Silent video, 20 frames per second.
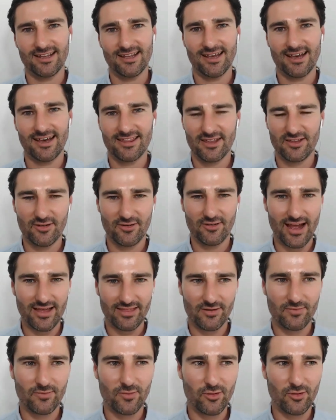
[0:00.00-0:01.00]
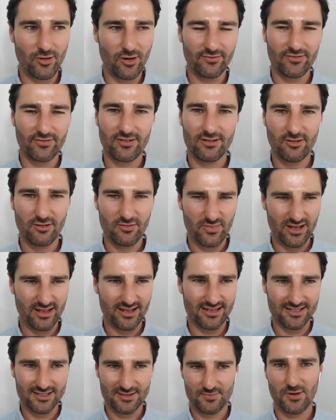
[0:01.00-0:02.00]
I think you're out there more often, you're being
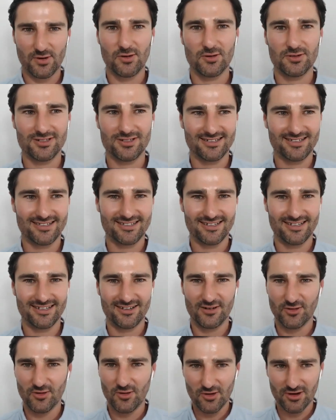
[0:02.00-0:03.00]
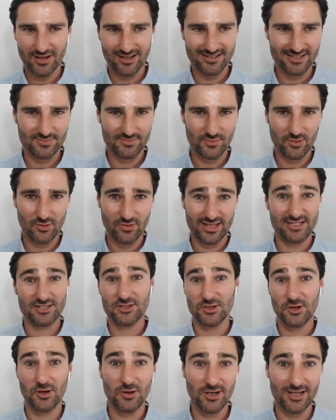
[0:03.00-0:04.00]
exposed to your audience more, These
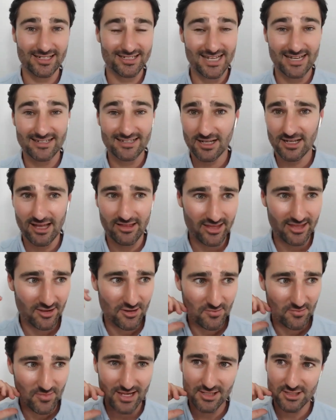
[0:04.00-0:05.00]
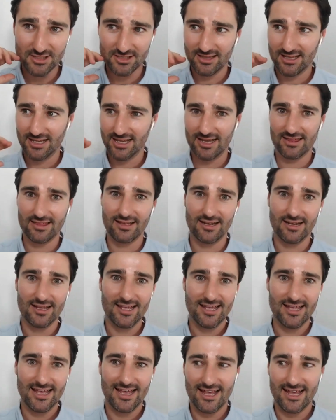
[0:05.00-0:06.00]
journalists, as I think you mentioned there that,
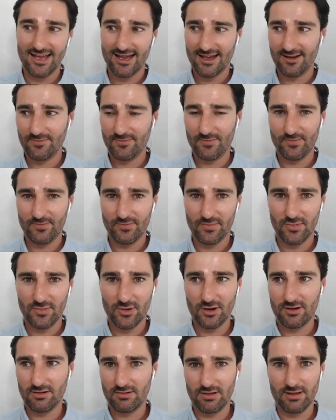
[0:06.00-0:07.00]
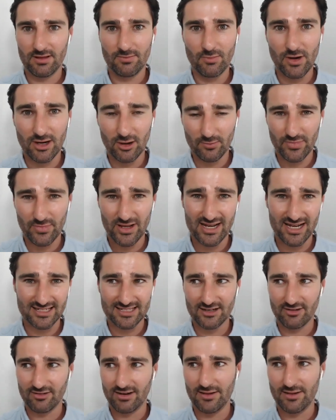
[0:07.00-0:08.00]
um, you know, it might not be
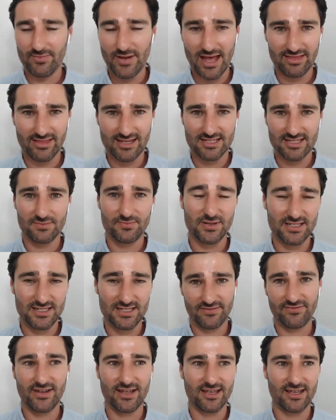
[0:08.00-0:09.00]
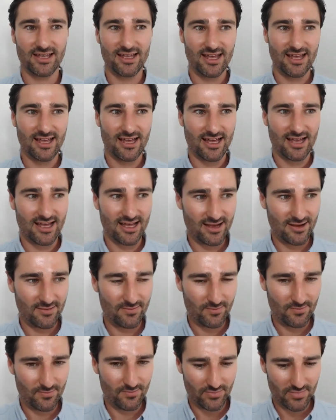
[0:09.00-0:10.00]
necessarily about this specific,
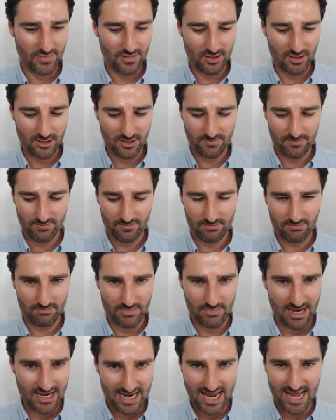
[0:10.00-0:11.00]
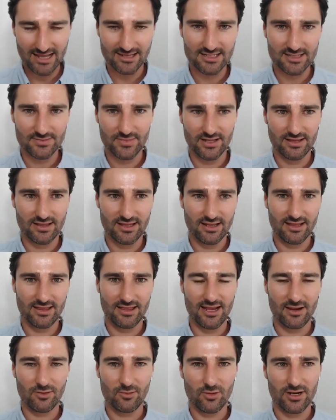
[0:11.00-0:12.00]
um, you know, announcement that
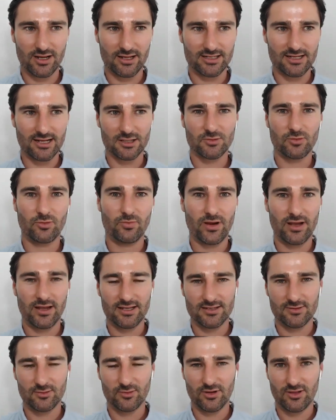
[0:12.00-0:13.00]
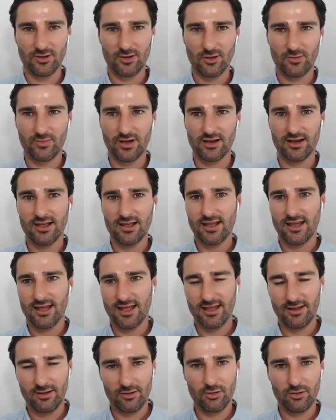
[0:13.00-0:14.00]
they want to touch base with you, but
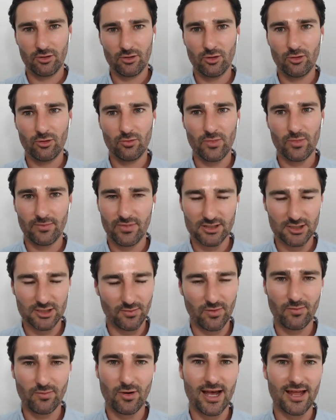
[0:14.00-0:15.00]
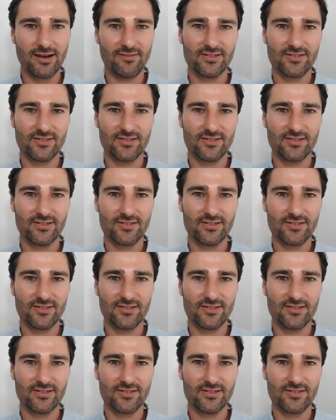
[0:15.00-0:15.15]
it, you might be top of mind for